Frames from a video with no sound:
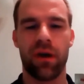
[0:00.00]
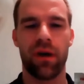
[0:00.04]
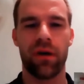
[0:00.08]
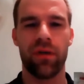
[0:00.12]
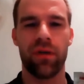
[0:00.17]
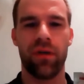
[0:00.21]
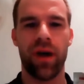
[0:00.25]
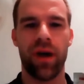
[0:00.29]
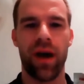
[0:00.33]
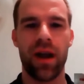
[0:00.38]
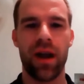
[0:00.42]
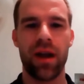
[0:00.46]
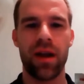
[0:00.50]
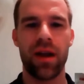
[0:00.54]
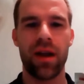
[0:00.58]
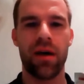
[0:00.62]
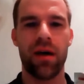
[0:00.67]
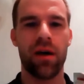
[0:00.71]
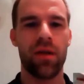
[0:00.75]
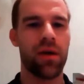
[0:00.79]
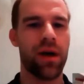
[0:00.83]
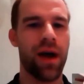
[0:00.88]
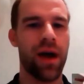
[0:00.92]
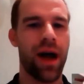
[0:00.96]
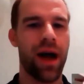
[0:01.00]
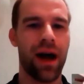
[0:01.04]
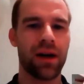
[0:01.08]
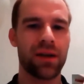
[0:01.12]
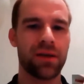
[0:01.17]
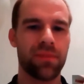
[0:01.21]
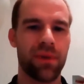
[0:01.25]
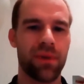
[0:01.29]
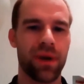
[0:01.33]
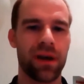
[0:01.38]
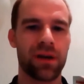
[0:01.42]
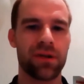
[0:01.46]
Are there any other
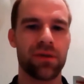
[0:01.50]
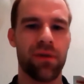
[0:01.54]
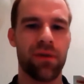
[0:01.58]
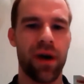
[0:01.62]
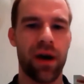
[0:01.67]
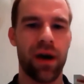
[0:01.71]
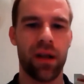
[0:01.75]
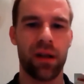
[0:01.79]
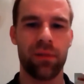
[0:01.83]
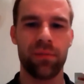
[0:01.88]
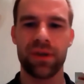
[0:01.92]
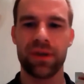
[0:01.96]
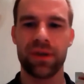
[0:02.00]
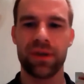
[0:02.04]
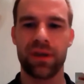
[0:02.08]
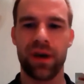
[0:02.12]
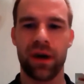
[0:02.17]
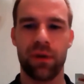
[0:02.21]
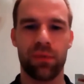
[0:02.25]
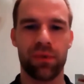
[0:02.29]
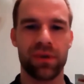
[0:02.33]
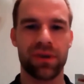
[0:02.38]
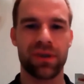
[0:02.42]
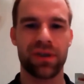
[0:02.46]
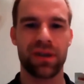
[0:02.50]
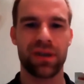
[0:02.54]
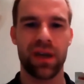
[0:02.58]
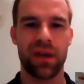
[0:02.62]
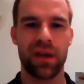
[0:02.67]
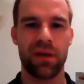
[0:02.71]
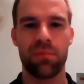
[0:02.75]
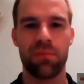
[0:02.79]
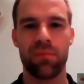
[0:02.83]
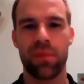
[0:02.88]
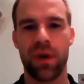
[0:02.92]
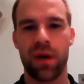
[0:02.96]
aspects or elements that will
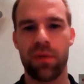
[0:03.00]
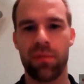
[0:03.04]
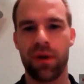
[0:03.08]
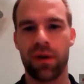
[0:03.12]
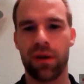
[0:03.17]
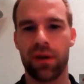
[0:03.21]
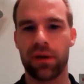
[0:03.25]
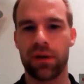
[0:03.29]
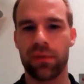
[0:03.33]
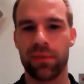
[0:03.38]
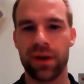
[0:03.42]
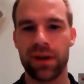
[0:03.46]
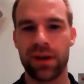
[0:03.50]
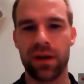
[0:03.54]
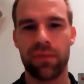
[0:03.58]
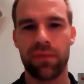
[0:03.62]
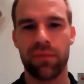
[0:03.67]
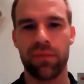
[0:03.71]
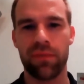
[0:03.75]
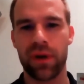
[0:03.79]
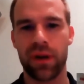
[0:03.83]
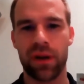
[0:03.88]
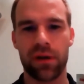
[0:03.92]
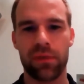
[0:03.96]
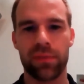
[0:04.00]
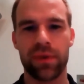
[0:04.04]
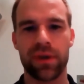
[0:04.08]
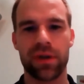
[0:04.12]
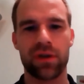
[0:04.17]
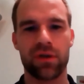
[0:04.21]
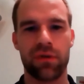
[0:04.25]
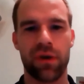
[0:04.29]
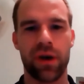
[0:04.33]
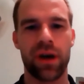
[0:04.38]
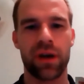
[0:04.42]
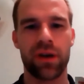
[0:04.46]
seem maybe a little bit different, a little bit
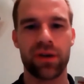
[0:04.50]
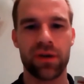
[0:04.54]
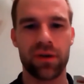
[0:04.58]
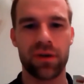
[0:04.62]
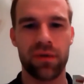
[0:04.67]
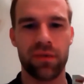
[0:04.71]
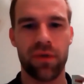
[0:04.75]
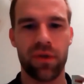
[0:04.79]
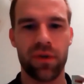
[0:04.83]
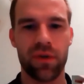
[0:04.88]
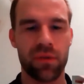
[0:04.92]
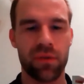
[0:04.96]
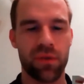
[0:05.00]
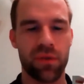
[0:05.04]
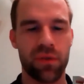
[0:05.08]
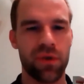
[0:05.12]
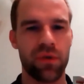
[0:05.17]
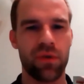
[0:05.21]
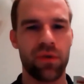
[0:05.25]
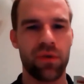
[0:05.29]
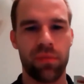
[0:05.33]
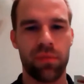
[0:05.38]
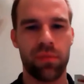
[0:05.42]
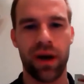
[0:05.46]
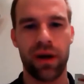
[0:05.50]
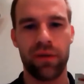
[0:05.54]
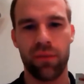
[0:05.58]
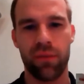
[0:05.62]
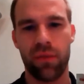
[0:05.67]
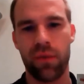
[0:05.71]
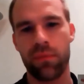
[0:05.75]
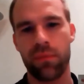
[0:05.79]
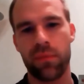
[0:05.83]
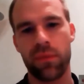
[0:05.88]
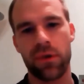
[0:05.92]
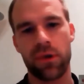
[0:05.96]
strange to folks who are new to the
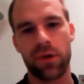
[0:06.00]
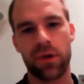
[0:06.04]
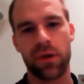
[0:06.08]
platform?